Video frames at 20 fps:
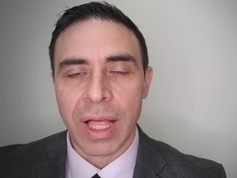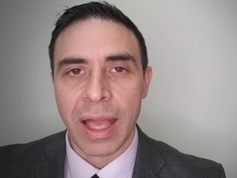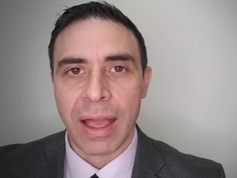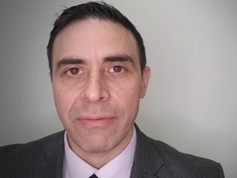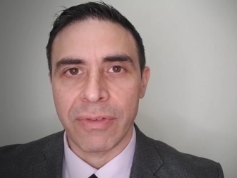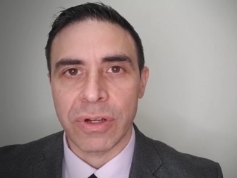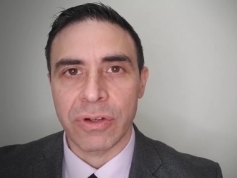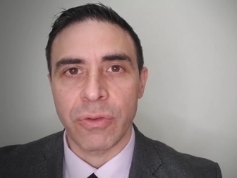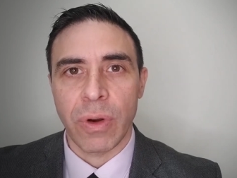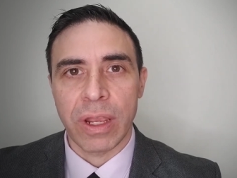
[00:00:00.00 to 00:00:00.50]

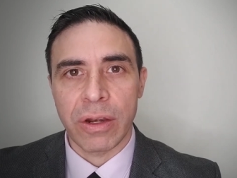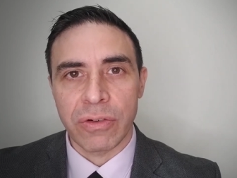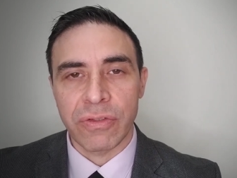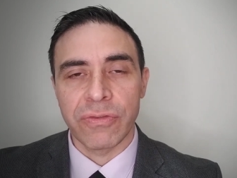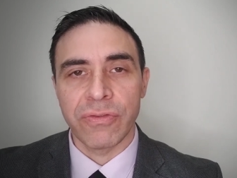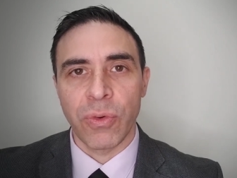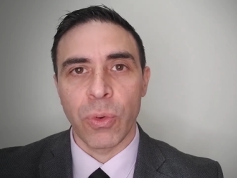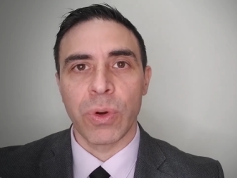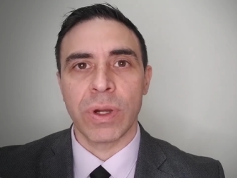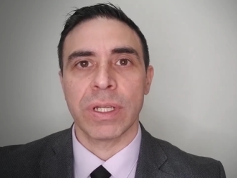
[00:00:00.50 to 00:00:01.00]
have a greater
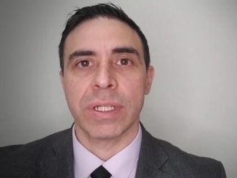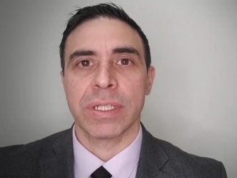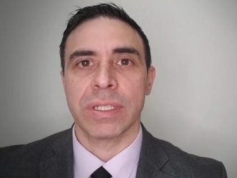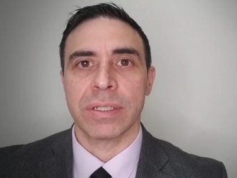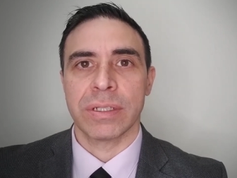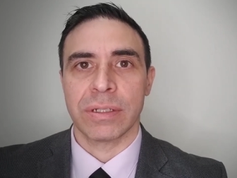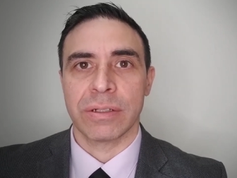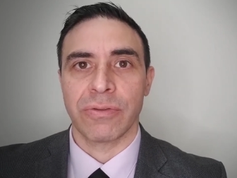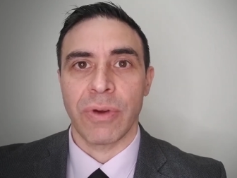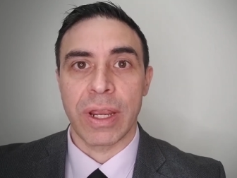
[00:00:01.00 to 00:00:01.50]

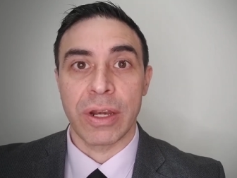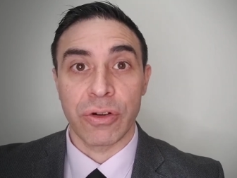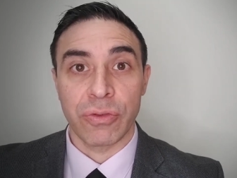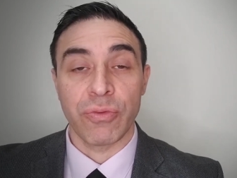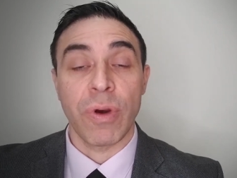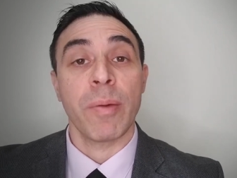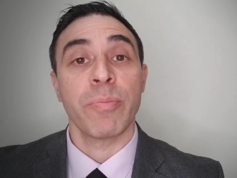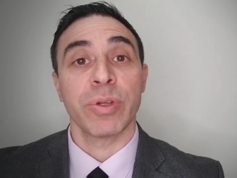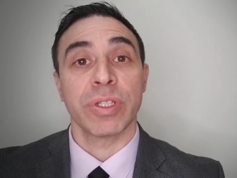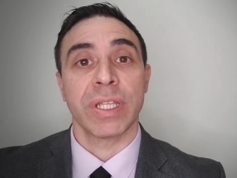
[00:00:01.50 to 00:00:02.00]
voice, a greater
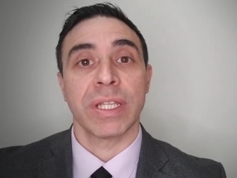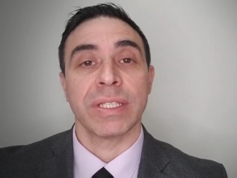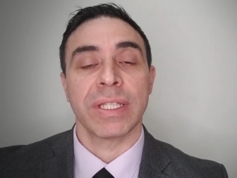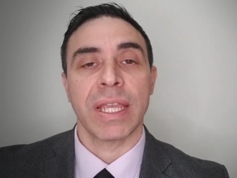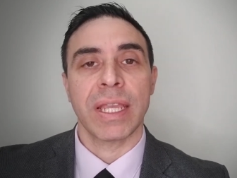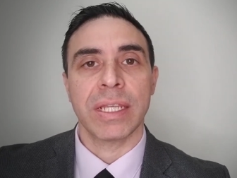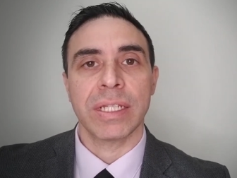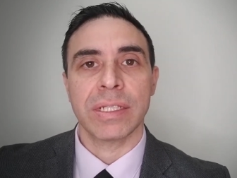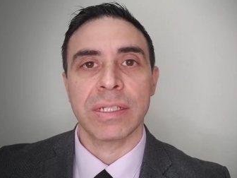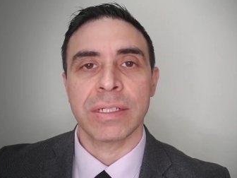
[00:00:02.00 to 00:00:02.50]

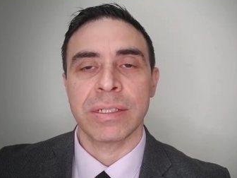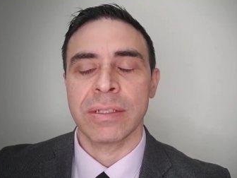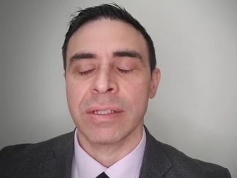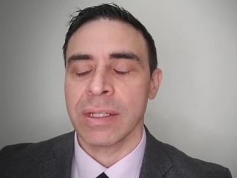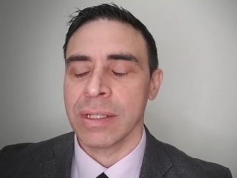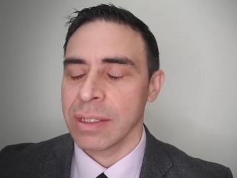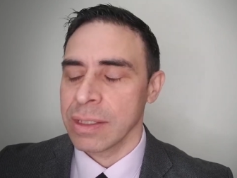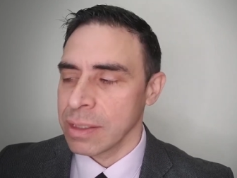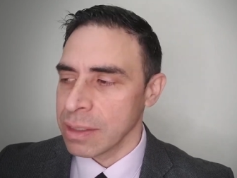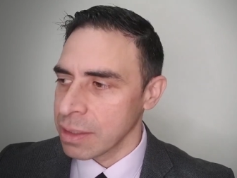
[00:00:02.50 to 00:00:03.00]
representation.